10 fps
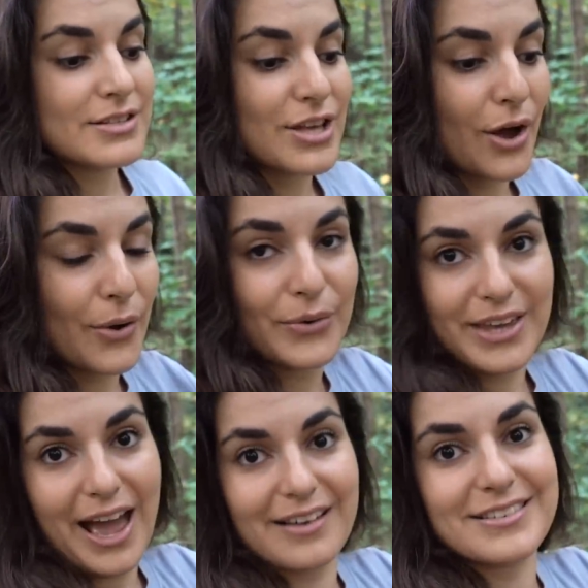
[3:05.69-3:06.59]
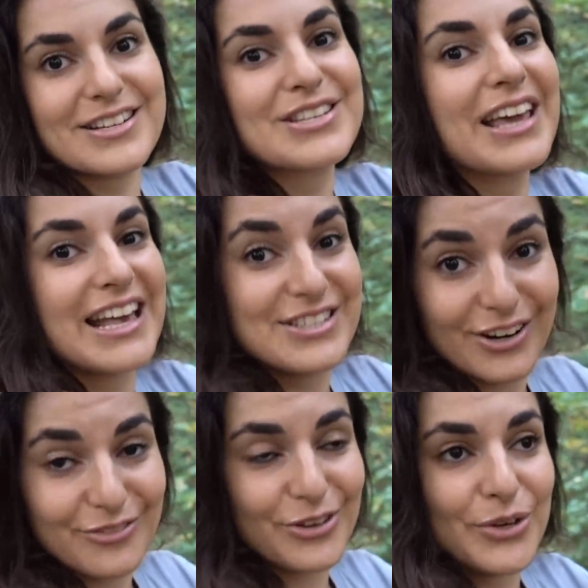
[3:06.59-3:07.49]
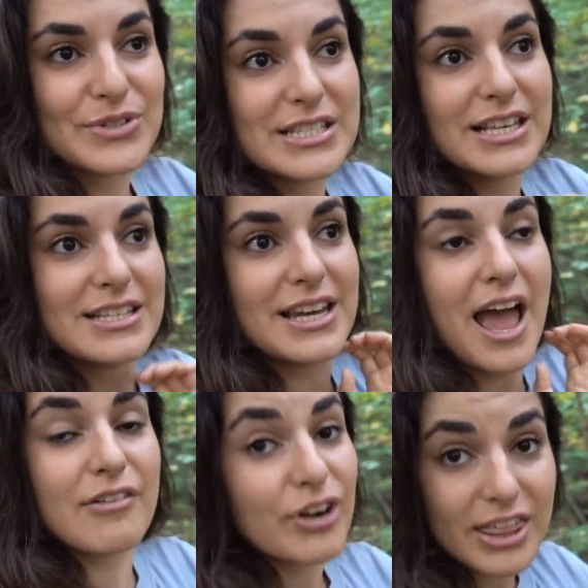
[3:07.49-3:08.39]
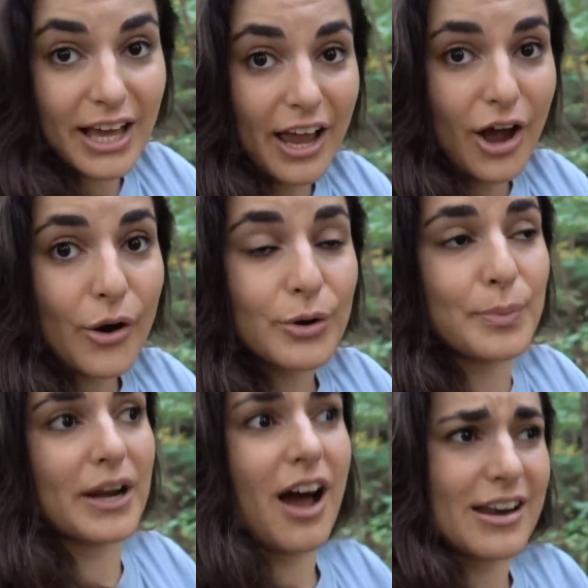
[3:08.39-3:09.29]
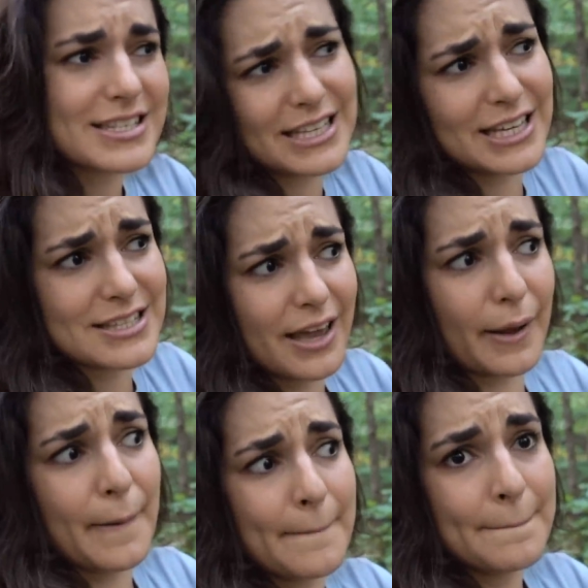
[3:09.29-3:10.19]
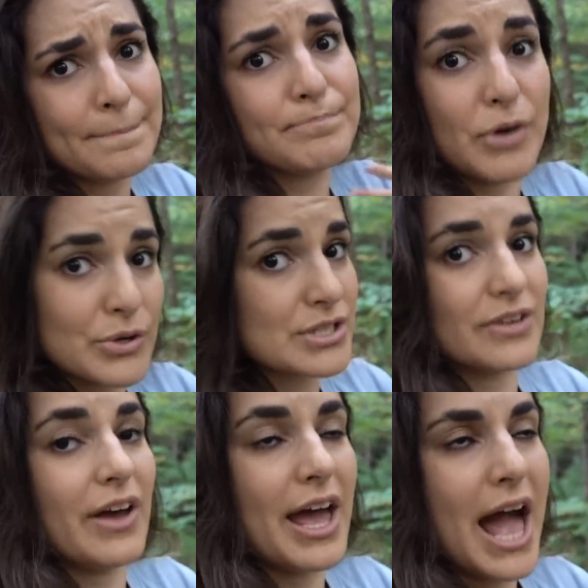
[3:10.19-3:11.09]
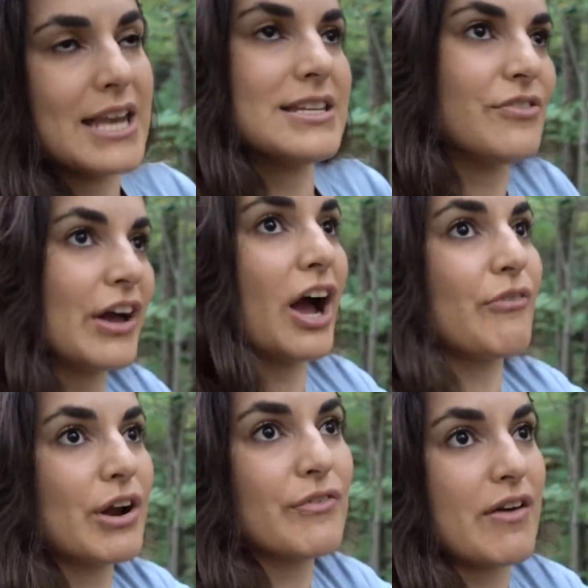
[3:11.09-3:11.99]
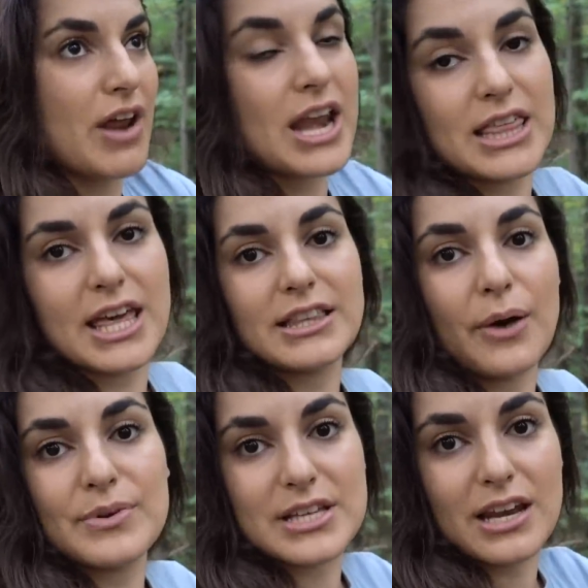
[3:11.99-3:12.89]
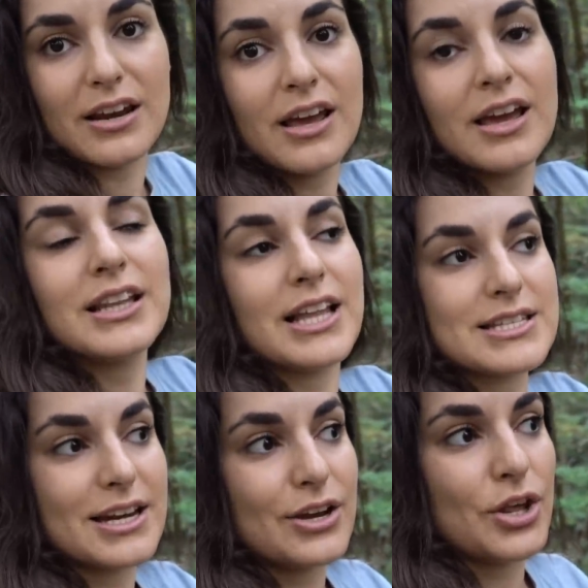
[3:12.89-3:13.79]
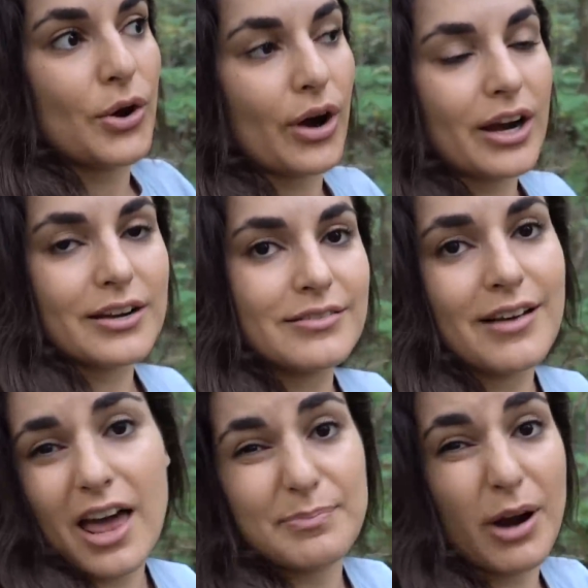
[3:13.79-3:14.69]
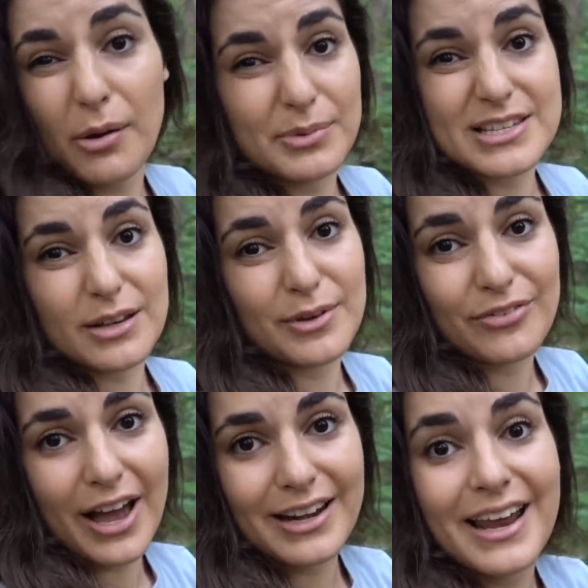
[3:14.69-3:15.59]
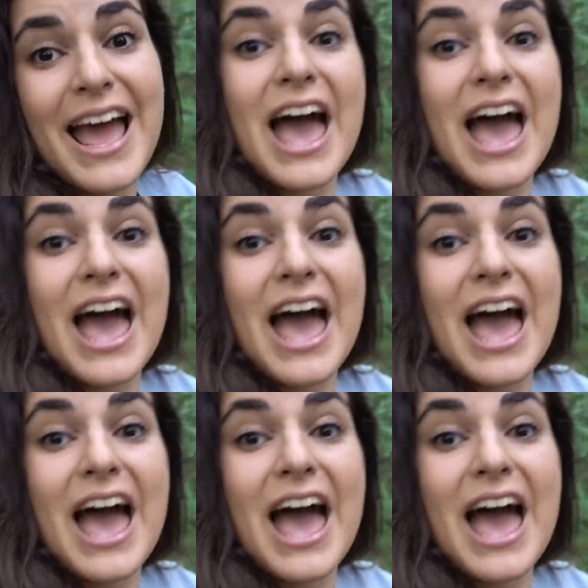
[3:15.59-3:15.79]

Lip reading: So yeah, just in case you're confused, this isn't everything I own, but honestly it's like most of it. And if I got rid of anything that was in London and New York, I'd probably still be fine.